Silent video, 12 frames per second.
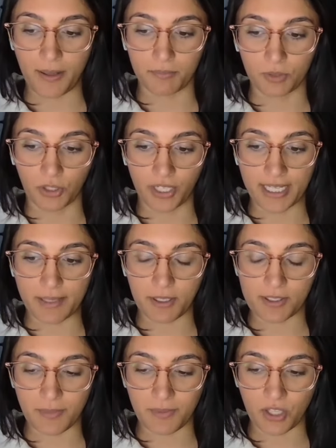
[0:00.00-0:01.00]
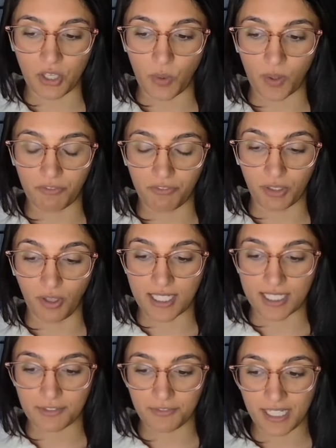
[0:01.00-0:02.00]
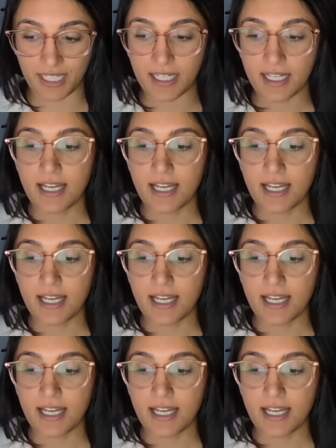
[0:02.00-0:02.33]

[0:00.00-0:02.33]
learning about some of the yoga philosophy.